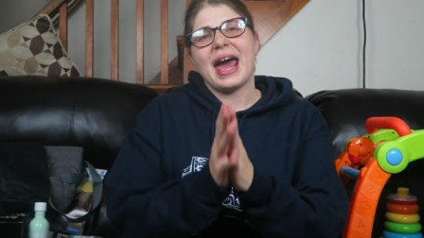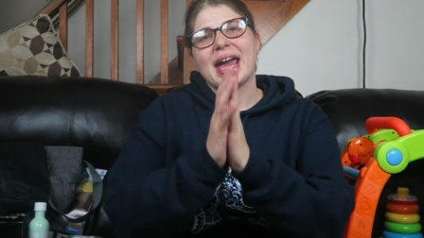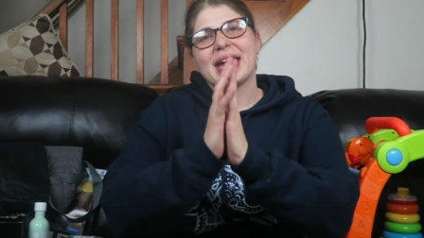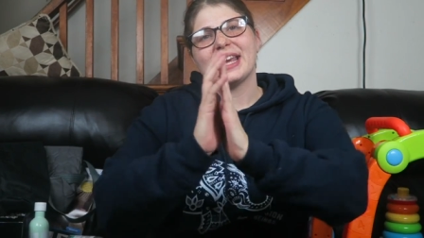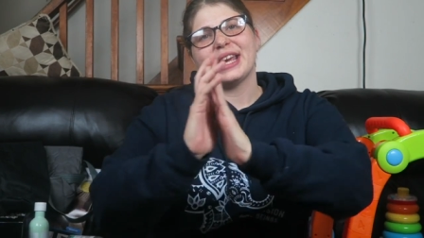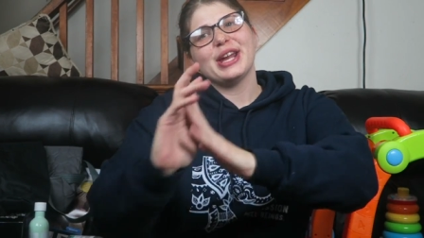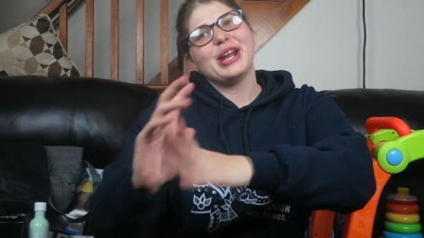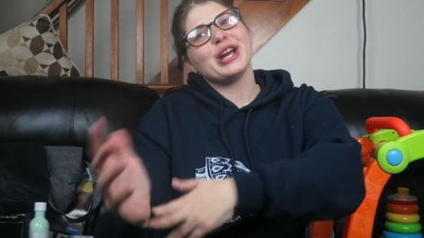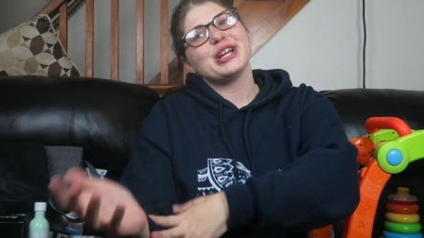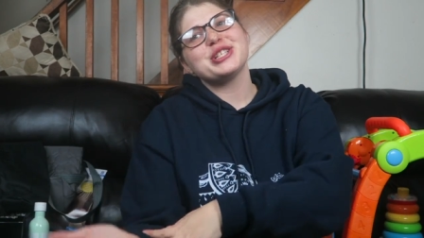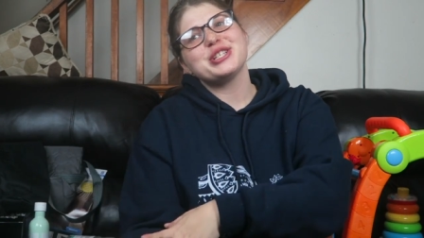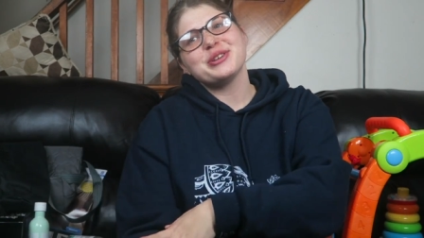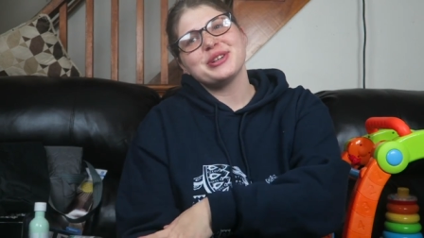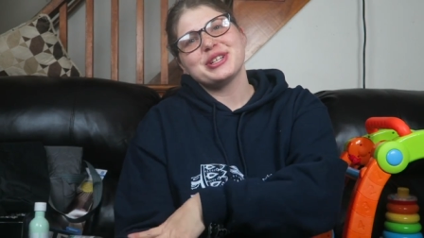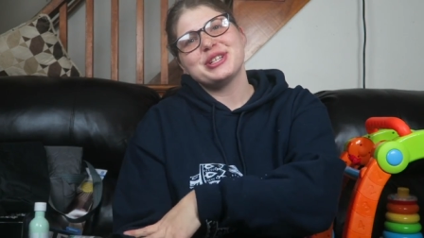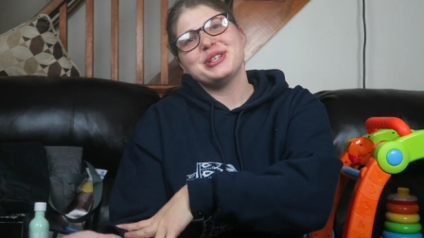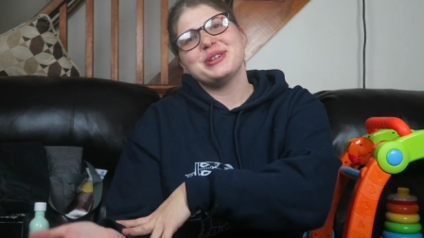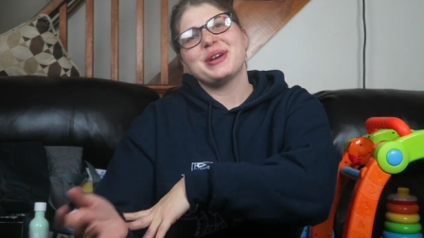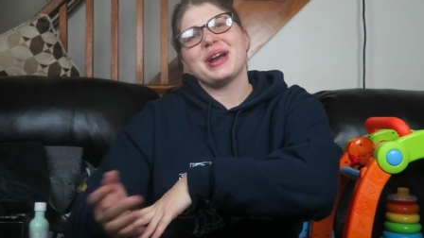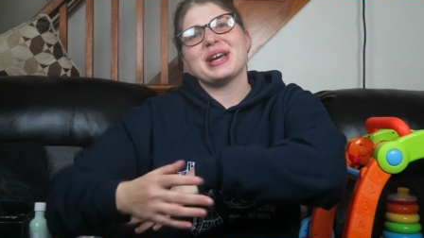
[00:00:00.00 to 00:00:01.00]
I cannot show
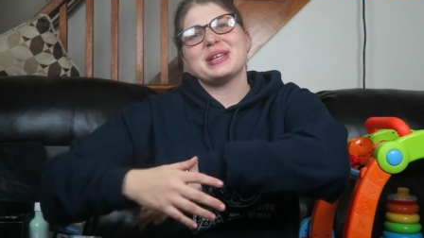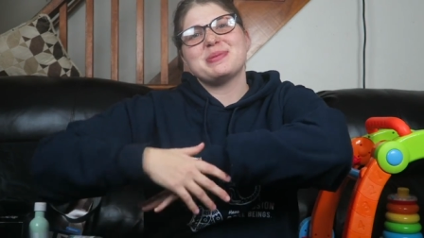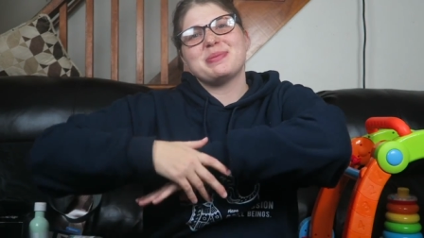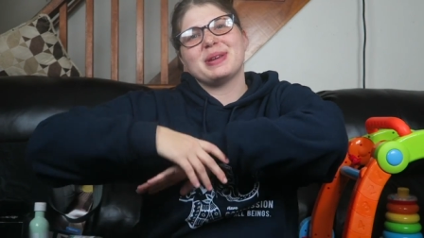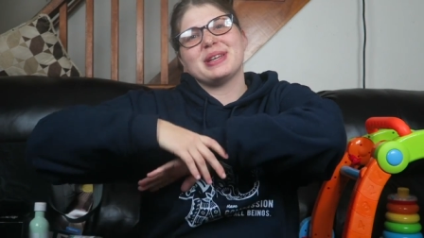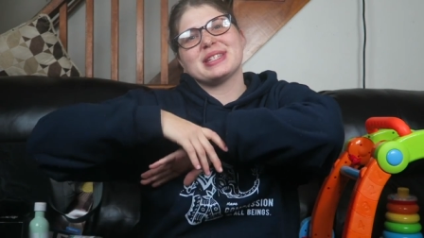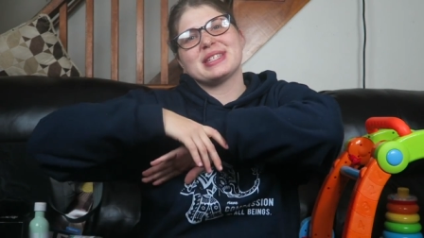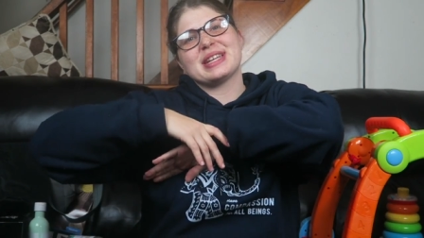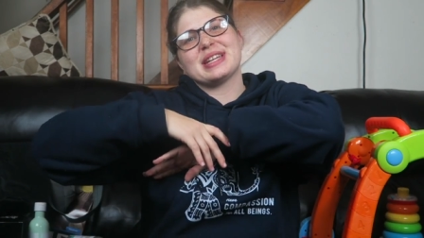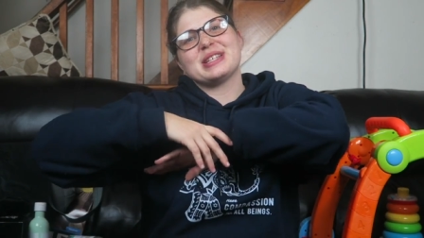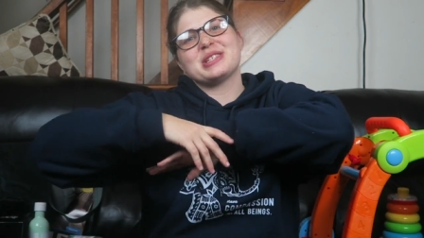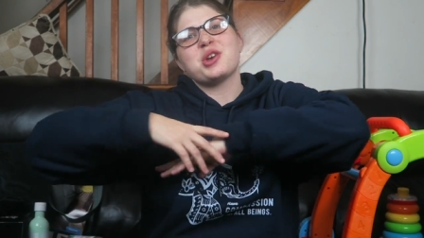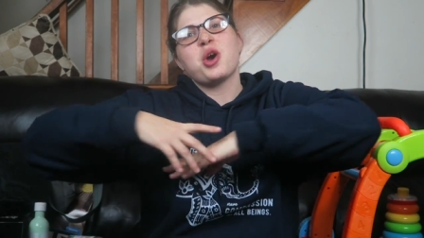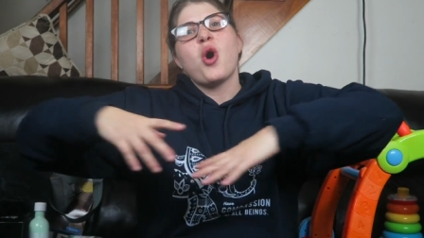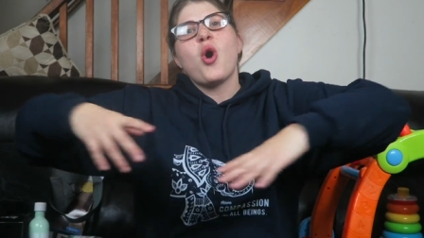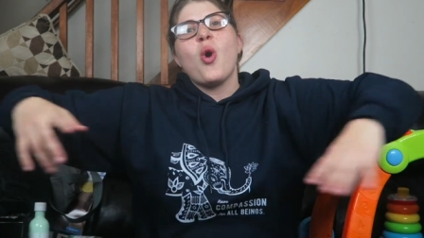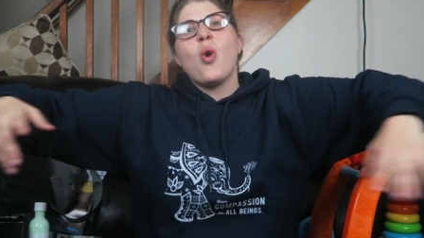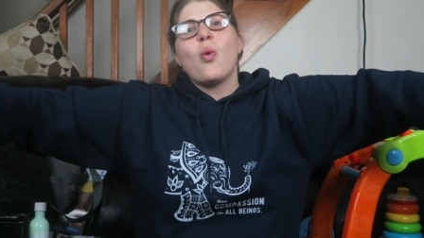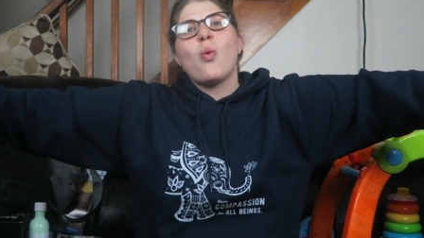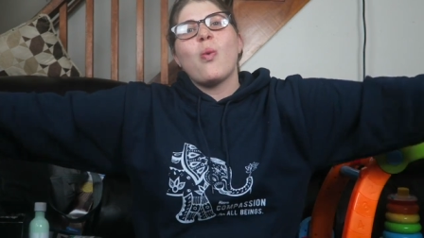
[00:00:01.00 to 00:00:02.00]
it to you guys because it is
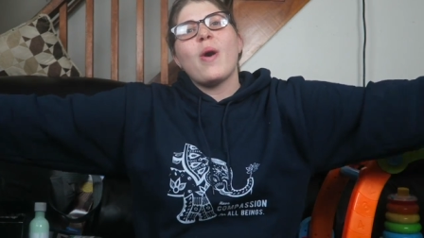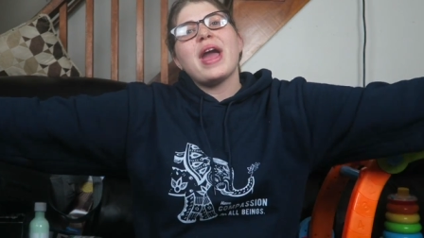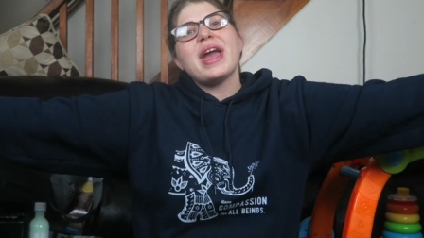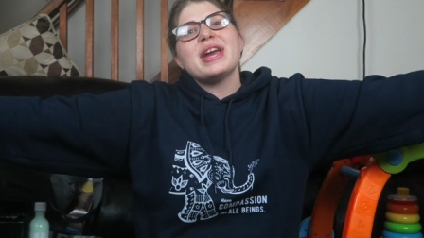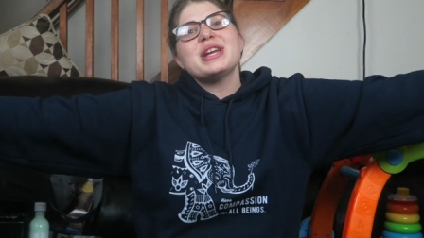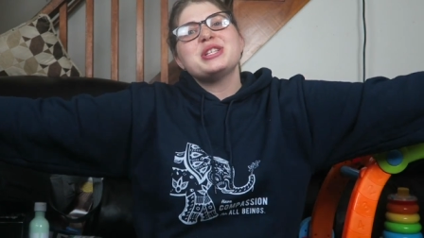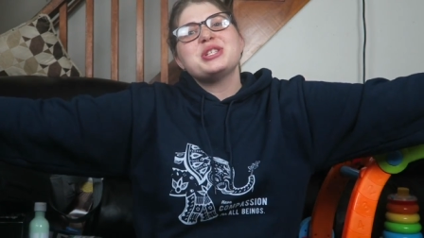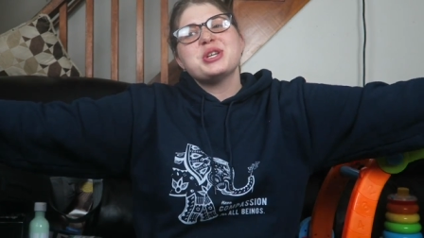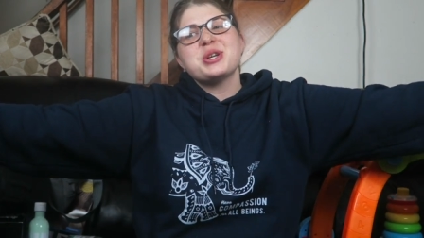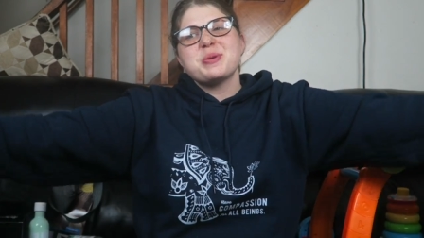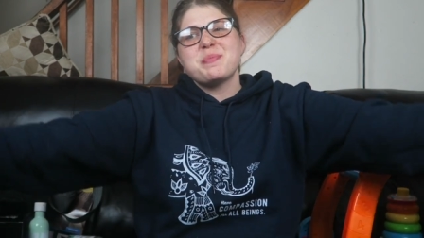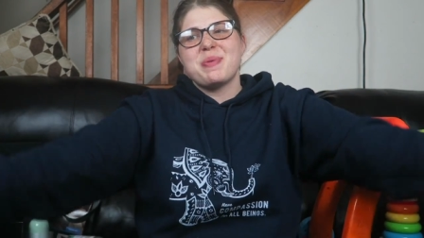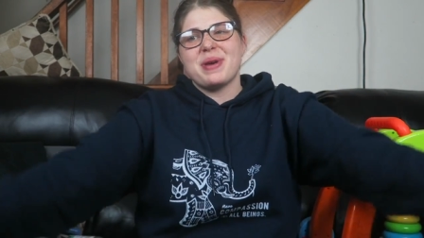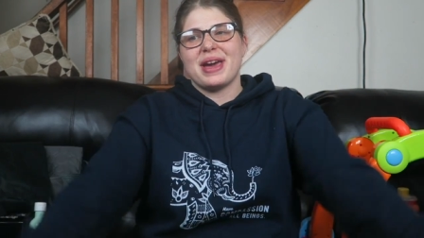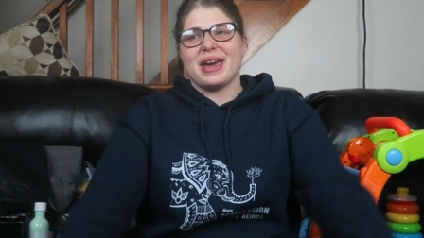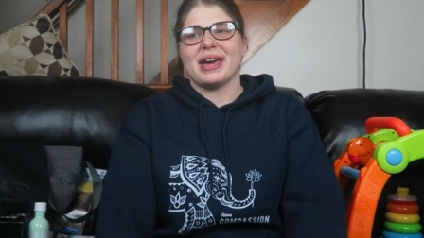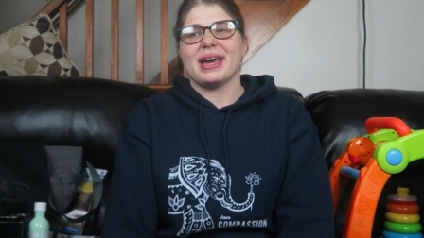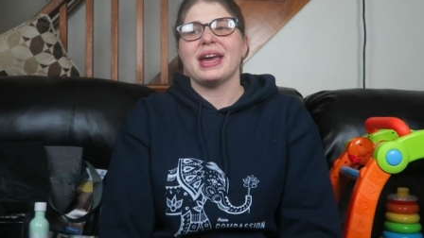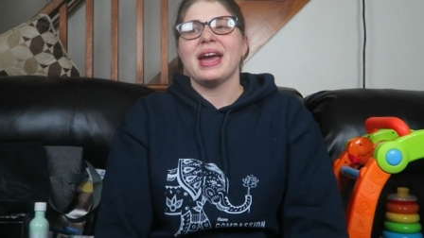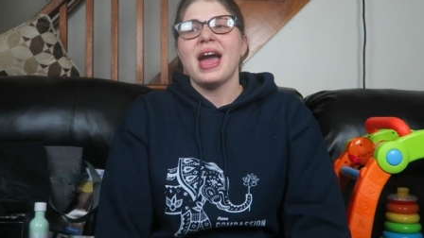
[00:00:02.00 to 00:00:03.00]
way too
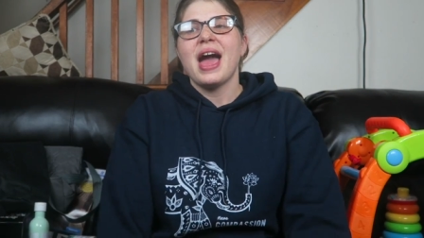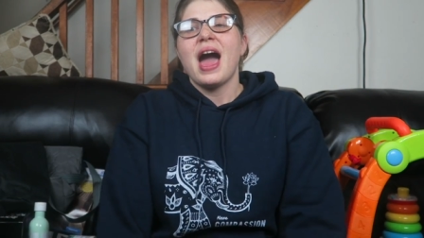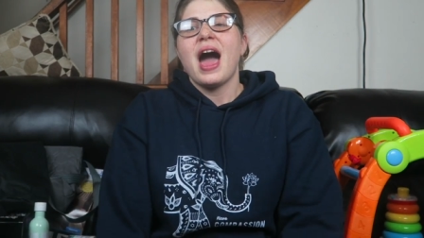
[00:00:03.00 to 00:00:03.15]
big.